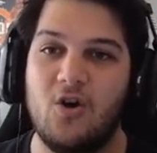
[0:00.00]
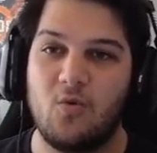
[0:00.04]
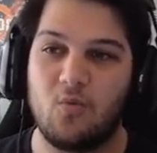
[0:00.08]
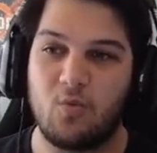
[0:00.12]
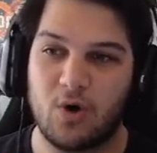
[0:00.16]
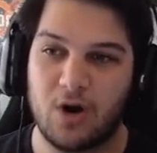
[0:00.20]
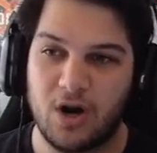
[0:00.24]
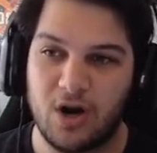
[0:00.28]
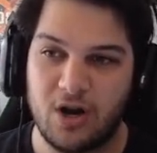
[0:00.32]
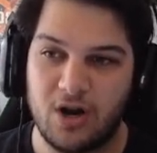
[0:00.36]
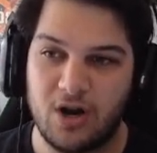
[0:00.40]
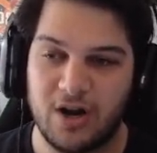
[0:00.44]

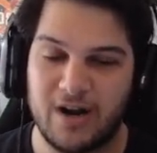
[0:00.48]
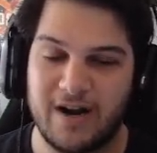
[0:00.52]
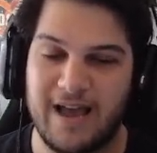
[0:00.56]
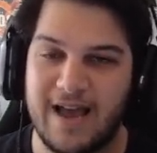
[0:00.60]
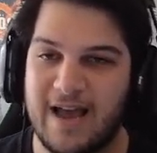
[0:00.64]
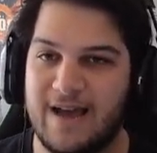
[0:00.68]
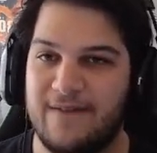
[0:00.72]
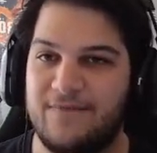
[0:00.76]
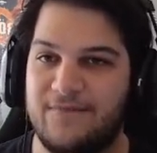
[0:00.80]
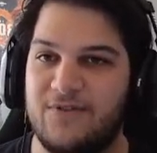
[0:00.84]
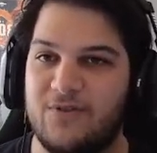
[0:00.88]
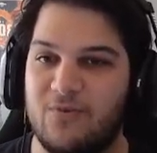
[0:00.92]
We're going to
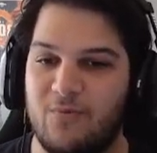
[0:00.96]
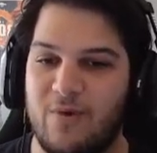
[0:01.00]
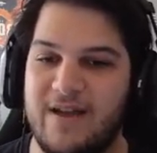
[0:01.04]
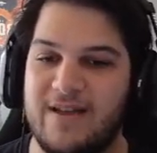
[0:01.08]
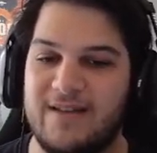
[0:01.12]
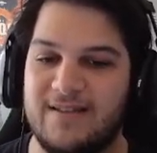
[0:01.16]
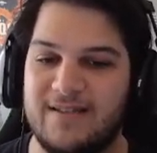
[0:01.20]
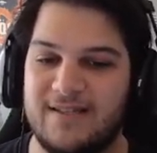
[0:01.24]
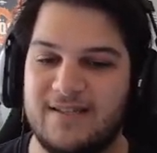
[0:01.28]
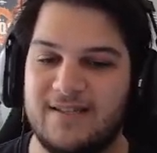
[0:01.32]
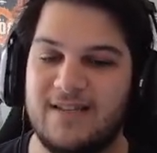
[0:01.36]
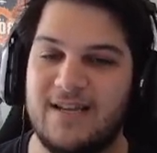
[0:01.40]
have to
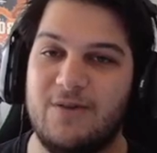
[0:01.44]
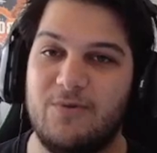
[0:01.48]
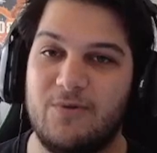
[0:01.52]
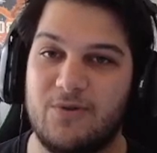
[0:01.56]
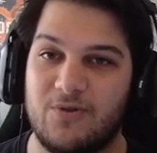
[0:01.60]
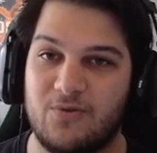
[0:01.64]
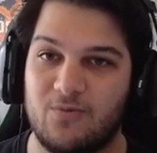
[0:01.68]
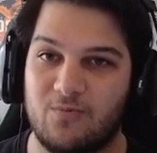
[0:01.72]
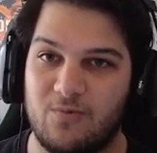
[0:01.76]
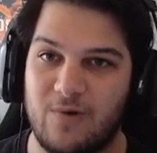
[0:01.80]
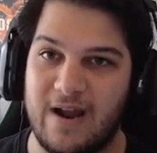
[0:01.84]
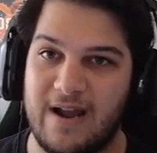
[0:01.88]
wait and see
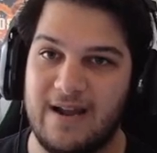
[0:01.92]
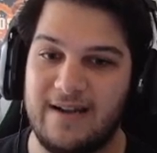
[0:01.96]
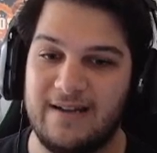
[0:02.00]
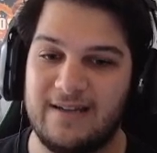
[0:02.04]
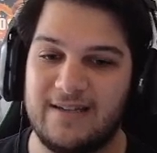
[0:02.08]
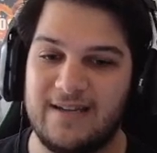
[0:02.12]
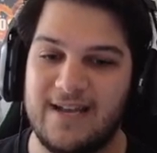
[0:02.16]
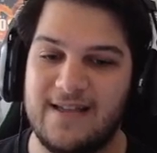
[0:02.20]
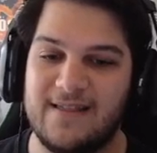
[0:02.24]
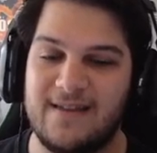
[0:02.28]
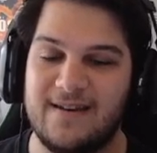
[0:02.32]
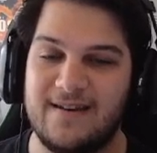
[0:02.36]
with
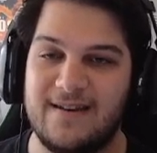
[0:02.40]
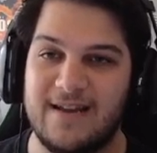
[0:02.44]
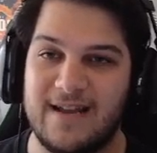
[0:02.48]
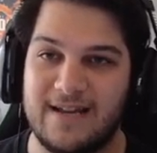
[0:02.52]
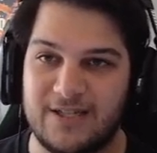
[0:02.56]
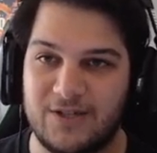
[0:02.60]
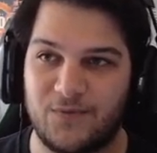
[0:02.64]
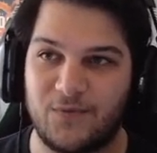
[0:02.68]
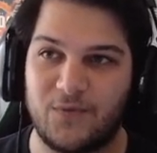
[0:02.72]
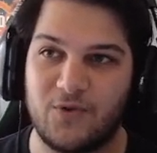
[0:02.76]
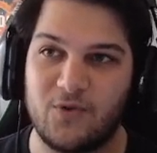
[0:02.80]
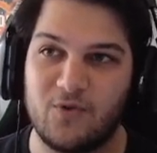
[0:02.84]
ranked in the
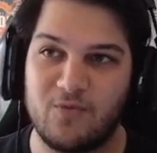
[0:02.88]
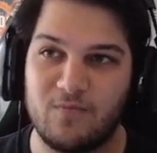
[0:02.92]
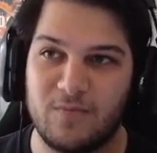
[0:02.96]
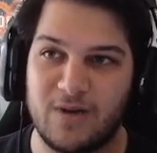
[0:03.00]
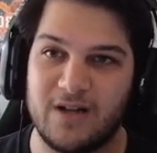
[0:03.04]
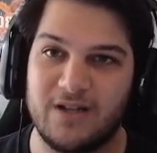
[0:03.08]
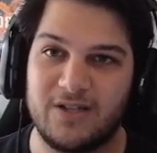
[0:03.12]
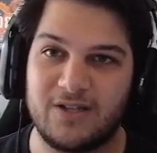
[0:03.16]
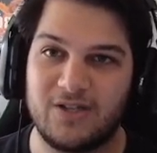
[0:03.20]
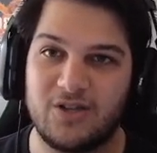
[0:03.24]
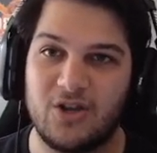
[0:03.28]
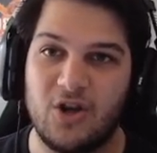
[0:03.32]
next few
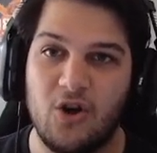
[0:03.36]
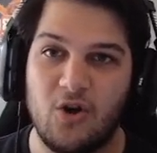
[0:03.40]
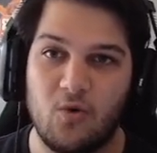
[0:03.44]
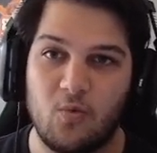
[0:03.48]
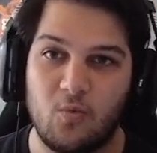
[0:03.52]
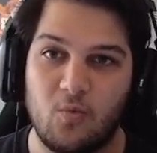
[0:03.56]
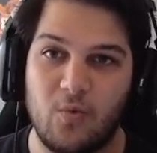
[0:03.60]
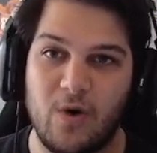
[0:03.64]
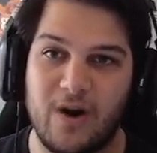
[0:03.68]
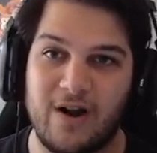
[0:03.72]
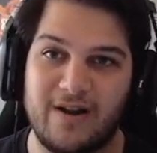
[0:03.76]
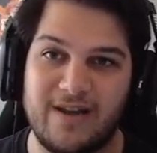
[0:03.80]
months
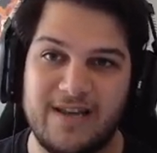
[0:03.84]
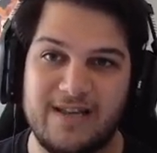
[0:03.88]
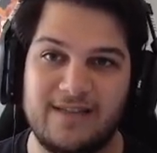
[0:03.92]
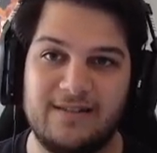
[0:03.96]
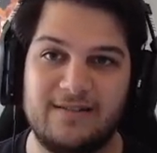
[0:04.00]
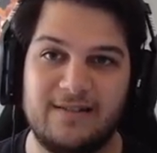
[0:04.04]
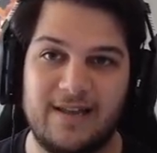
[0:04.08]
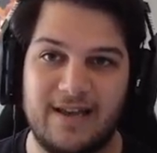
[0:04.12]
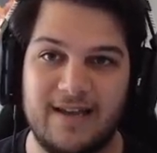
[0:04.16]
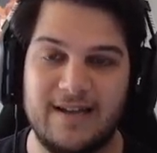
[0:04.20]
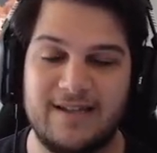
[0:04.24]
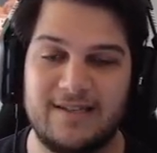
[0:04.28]
where he
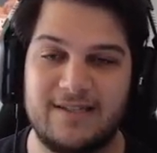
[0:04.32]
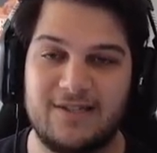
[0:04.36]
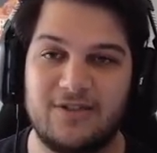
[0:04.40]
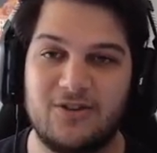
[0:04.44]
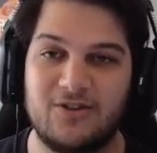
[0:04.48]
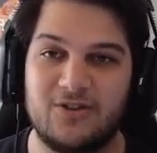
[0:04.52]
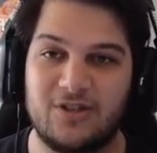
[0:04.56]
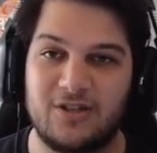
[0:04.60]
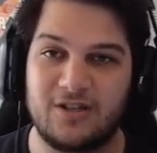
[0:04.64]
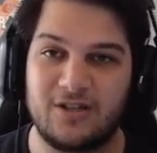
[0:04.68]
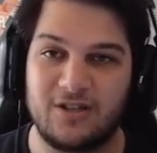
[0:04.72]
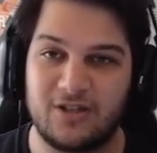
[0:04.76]
lands.
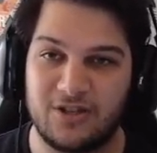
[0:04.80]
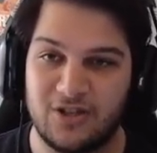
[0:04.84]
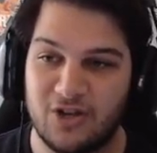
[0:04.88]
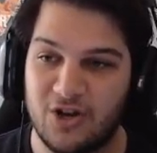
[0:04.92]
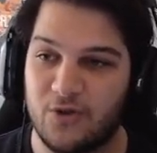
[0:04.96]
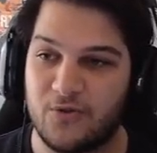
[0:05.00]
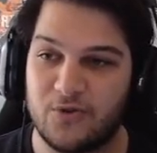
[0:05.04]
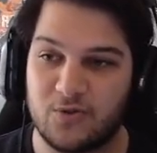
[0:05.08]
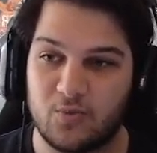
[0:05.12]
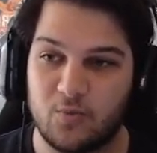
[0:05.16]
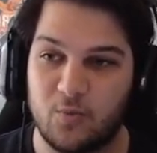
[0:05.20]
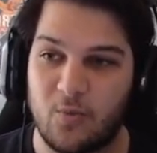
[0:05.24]
There's
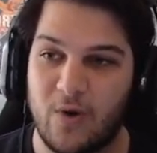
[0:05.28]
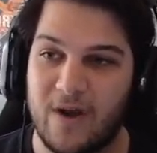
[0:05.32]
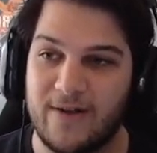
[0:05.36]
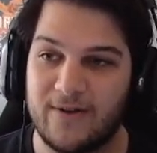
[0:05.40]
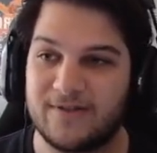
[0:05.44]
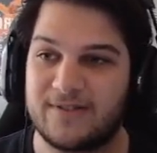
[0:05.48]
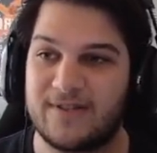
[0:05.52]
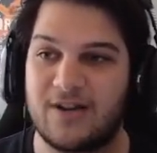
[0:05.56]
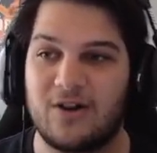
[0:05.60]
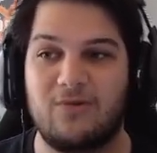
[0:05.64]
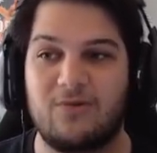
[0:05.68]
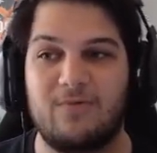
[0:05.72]

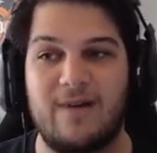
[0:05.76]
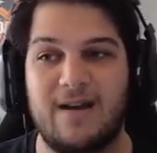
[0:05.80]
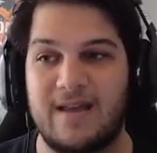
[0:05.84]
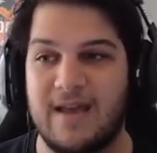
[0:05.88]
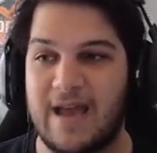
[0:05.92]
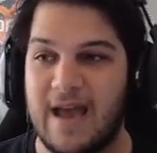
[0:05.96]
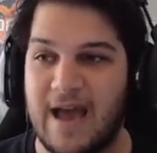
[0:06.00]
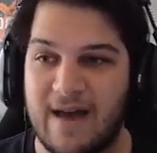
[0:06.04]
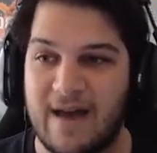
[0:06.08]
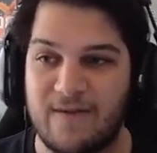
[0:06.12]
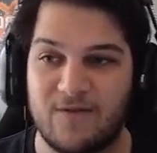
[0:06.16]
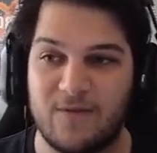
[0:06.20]
whales that
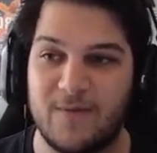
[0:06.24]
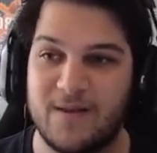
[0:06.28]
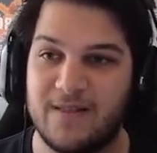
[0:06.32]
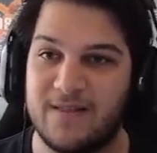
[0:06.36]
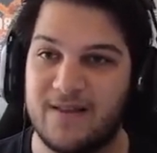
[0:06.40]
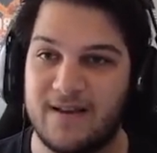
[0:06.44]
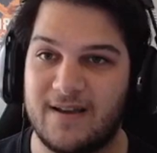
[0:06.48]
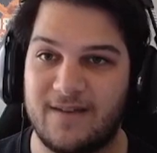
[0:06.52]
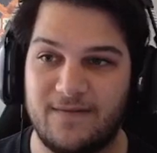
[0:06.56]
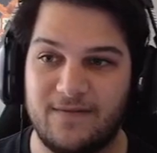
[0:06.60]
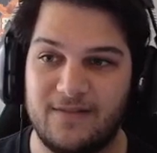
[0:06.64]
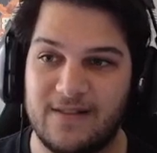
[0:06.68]
already have him
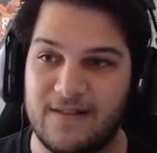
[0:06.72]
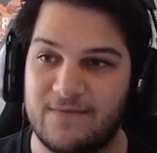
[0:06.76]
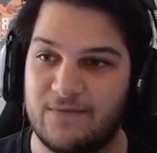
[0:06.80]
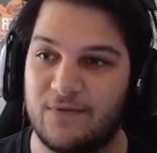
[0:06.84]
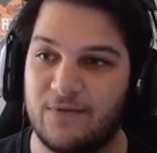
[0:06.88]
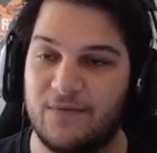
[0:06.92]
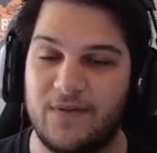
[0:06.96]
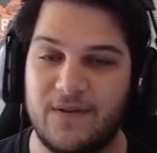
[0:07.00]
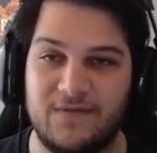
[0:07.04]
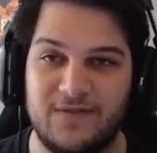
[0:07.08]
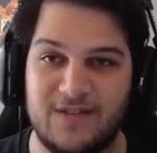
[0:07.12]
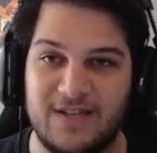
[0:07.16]
in like
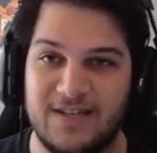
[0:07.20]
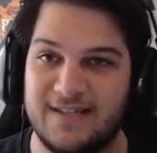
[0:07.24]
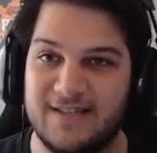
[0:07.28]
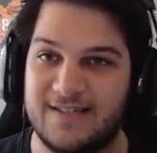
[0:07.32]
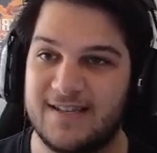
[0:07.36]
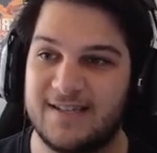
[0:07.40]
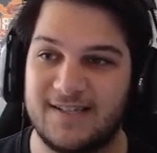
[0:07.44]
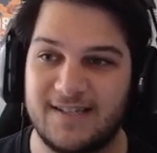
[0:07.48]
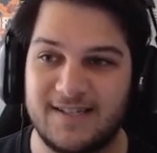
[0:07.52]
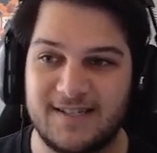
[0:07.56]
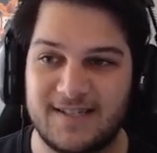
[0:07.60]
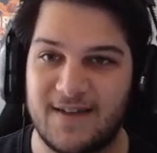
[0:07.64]
level 15,
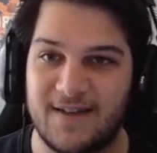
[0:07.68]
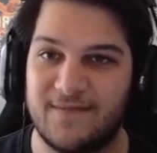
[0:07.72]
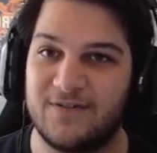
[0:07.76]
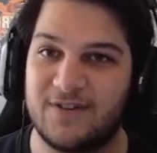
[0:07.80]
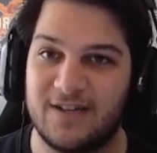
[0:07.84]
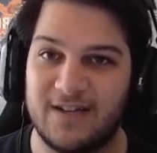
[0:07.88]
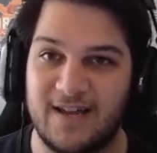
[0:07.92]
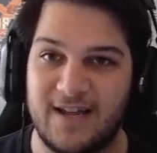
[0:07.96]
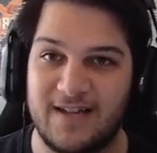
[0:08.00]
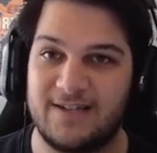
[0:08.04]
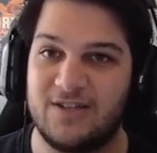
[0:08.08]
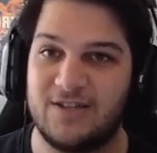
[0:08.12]
16,
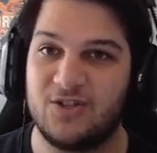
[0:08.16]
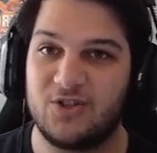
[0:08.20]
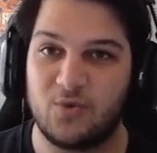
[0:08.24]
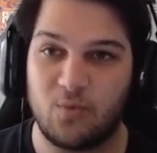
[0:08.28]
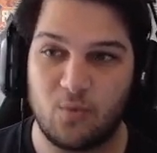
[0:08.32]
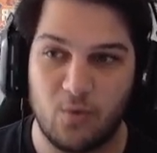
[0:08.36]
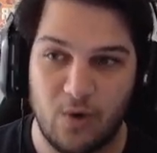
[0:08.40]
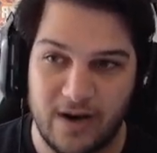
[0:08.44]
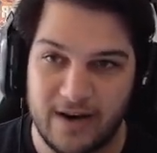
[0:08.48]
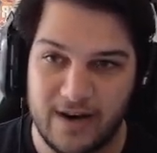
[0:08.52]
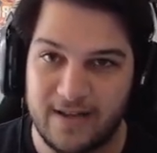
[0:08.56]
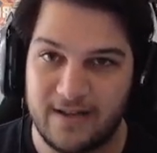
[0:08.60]
17, 18,
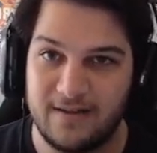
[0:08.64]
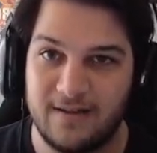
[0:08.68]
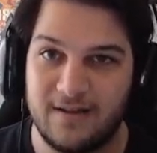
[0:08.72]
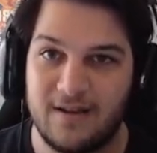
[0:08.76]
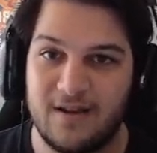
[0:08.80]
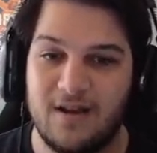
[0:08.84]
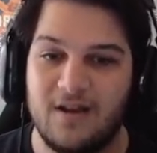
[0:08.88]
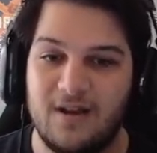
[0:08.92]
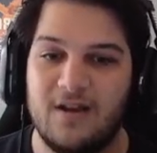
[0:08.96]
20.